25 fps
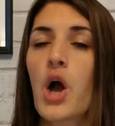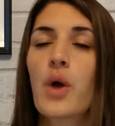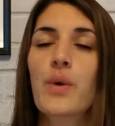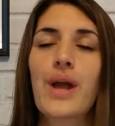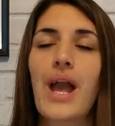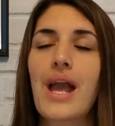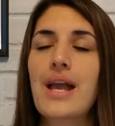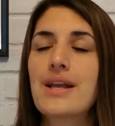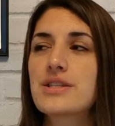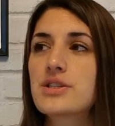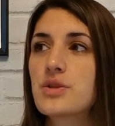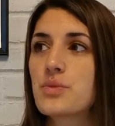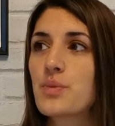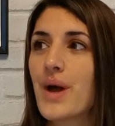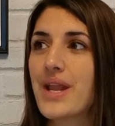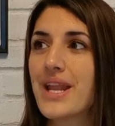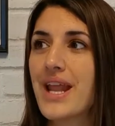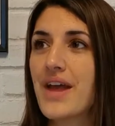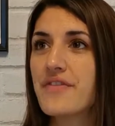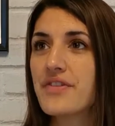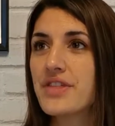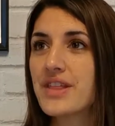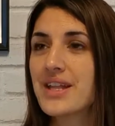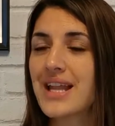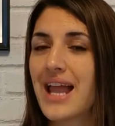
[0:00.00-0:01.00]
Okay, so
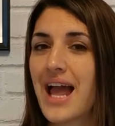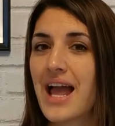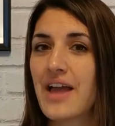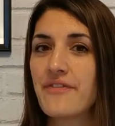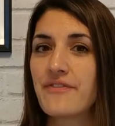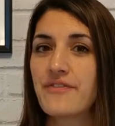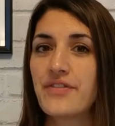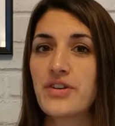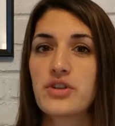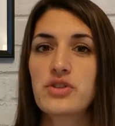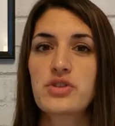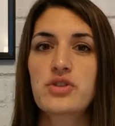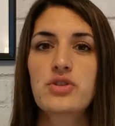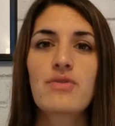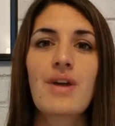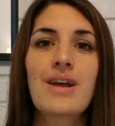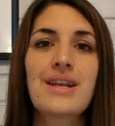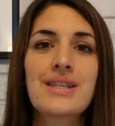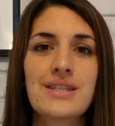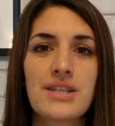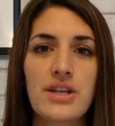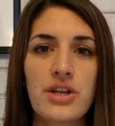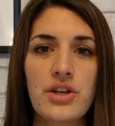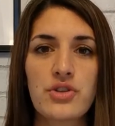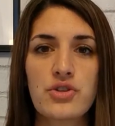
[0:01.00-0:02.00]
whenever the lion feels
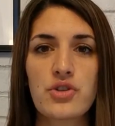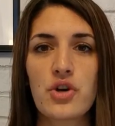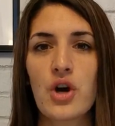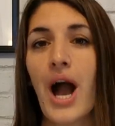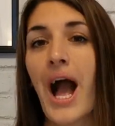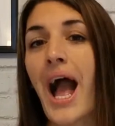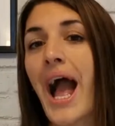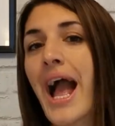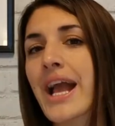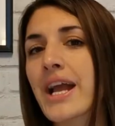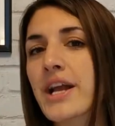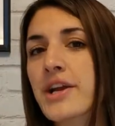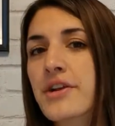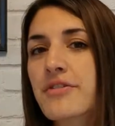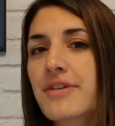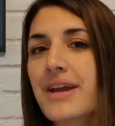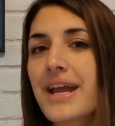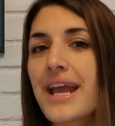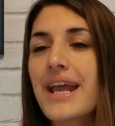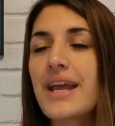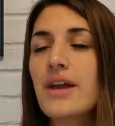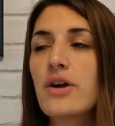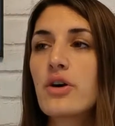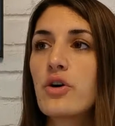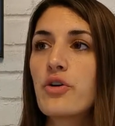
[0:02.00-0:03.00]
threatened or
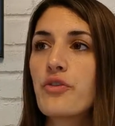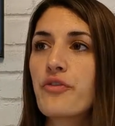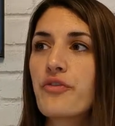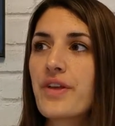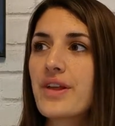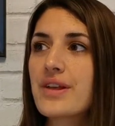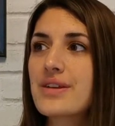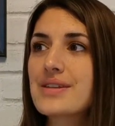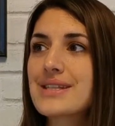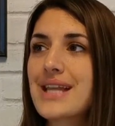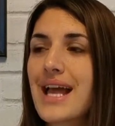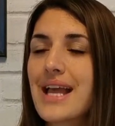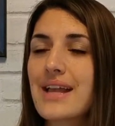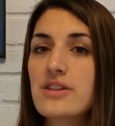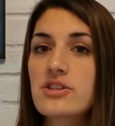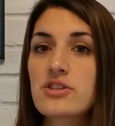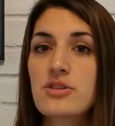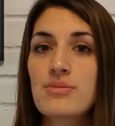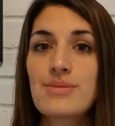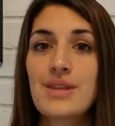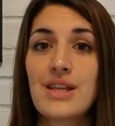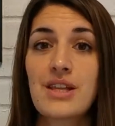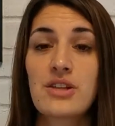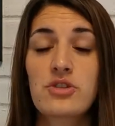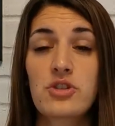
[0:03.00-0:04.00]
angry or feels like
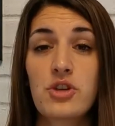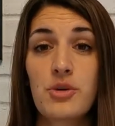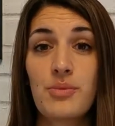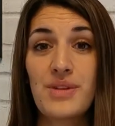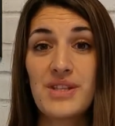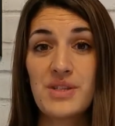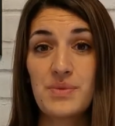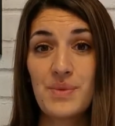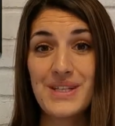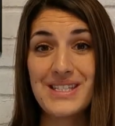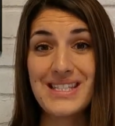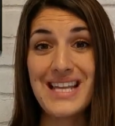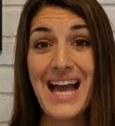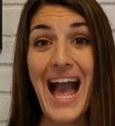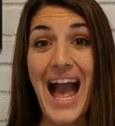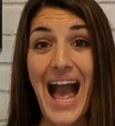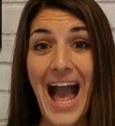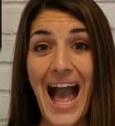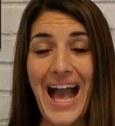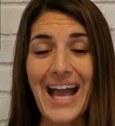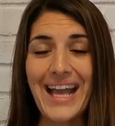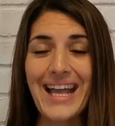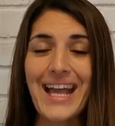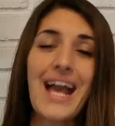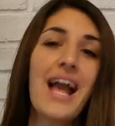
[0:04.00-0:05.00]
something's coming to
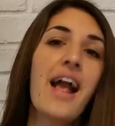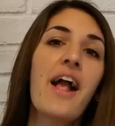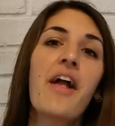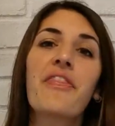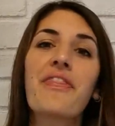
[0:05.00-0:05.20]
attack,